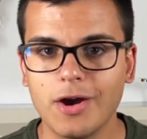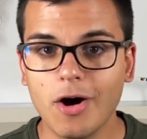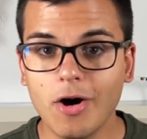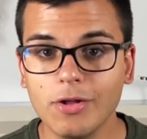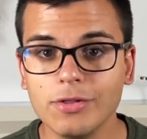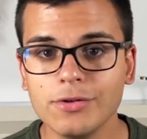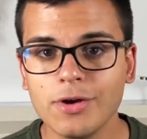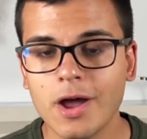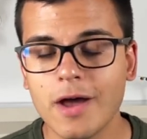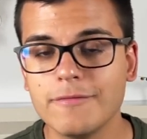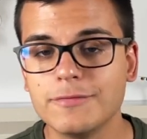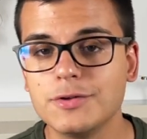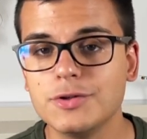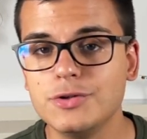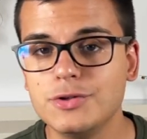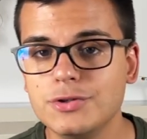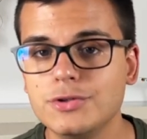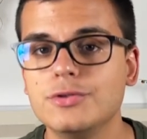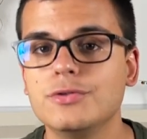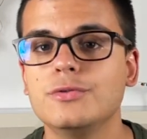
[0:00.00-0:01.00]
All you have to
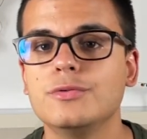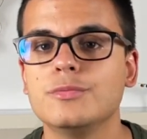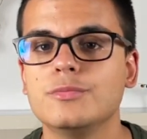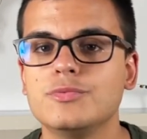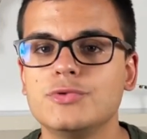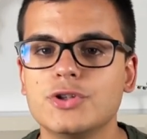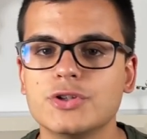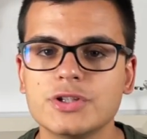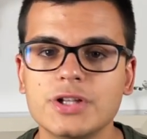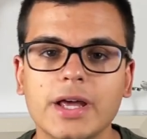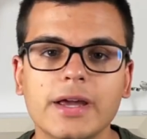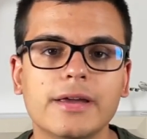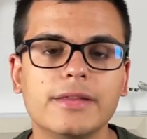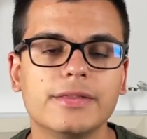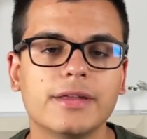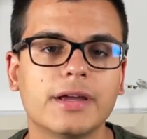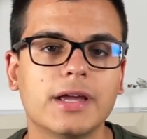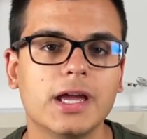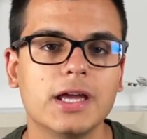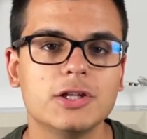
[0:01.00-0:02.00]
do, just like in
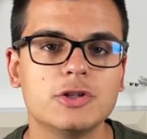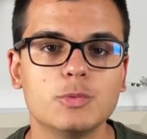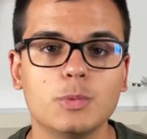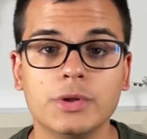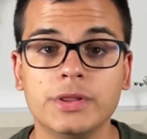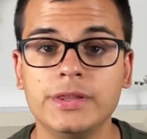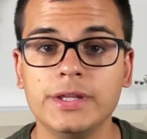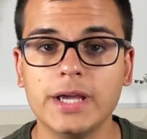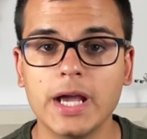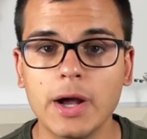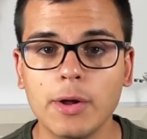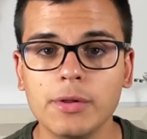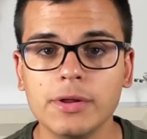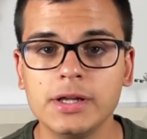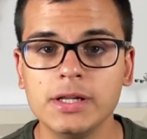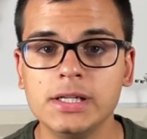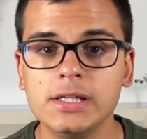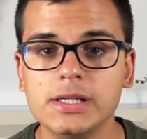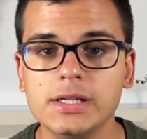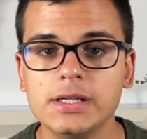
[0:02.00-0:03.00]
the case with the
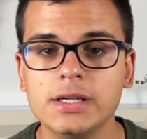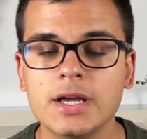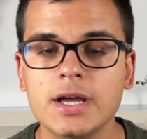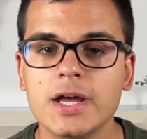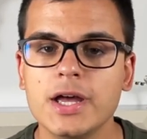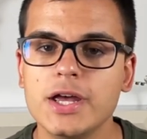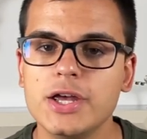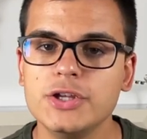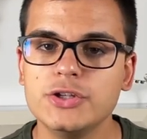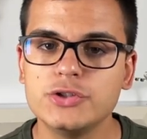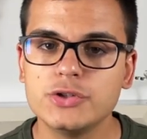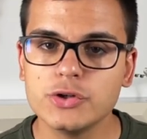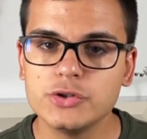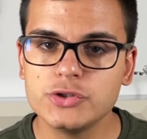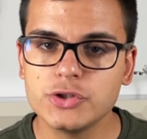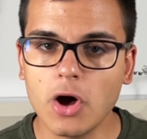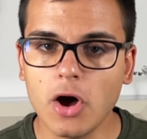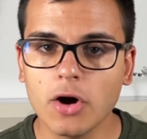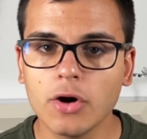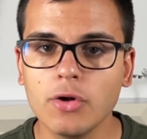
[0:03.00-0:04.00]
LED, is to
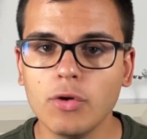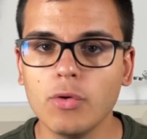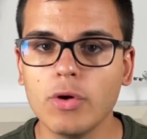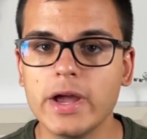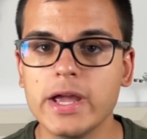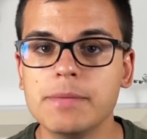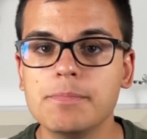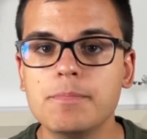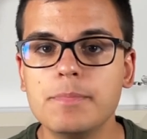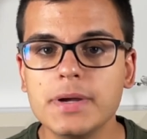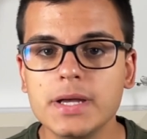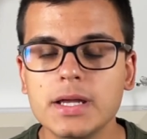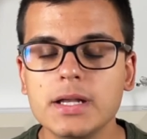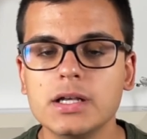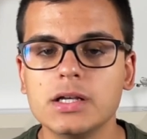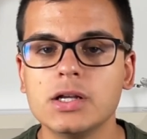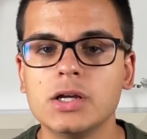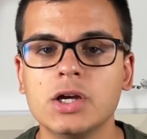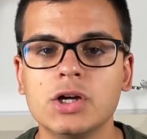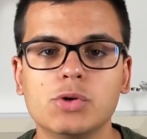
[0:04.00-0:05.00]
toggle a
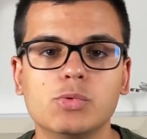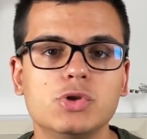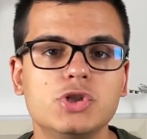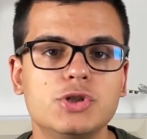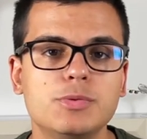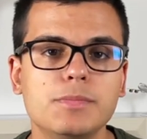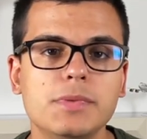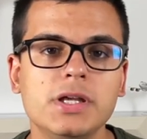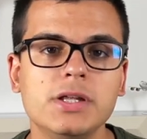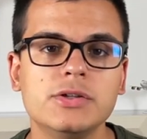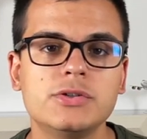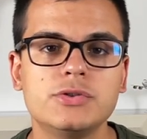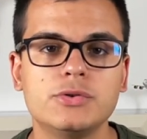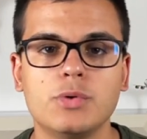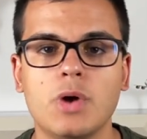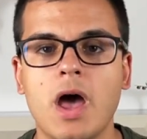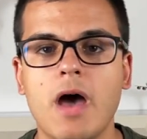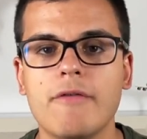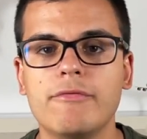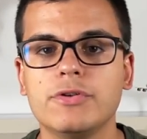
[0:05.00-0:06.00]
pin, which means
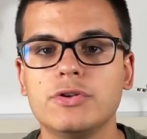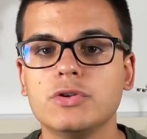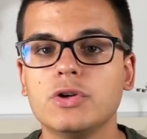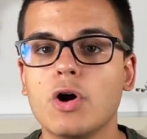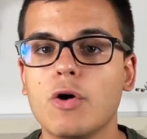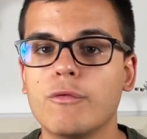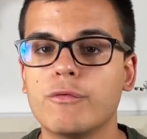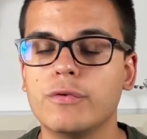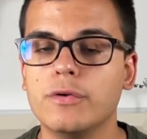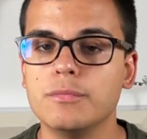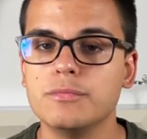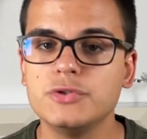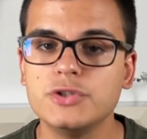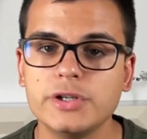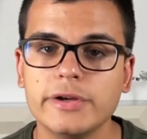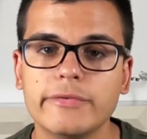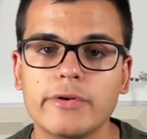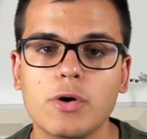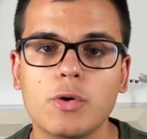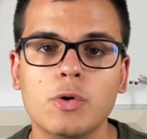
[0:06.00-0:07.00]
to have it go from
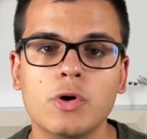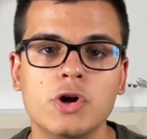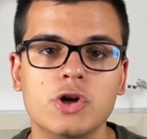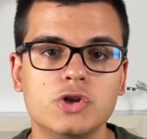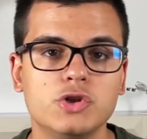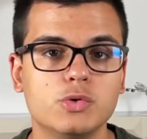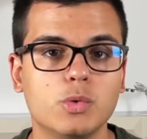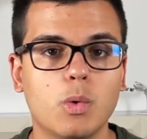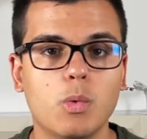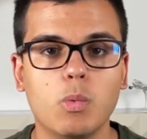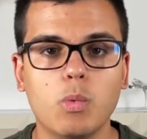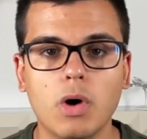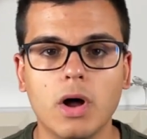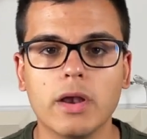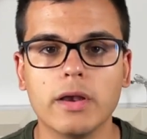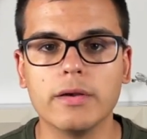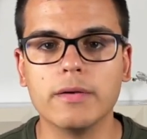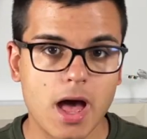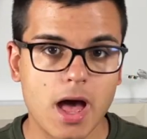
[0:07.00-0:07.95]
0 to 1.